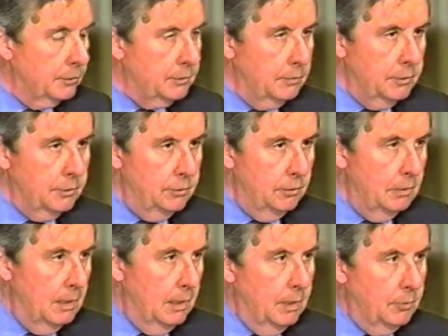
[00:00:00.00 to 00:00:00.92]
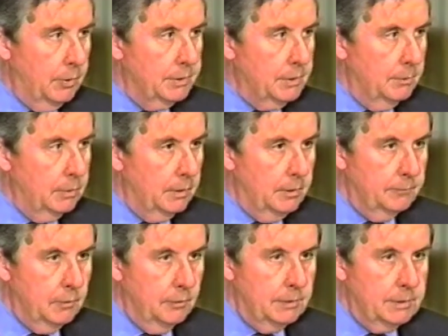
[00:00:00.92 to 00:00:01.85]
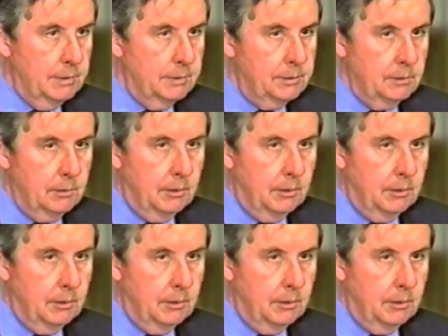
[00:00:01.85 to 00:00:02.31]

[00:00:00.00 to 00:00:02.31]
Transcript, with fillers: Those were the two principal influences